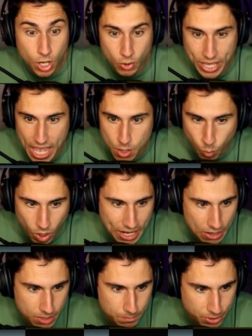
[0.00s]
Okay,
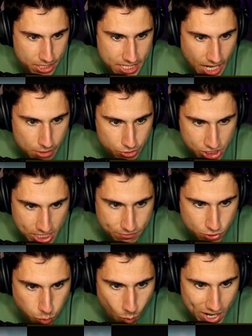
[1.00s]
workout complete. I
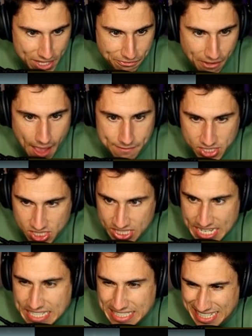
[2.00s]
received 25
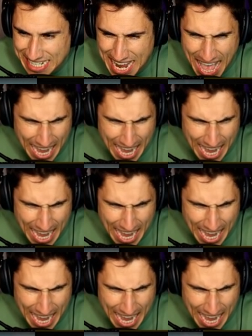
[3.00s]
season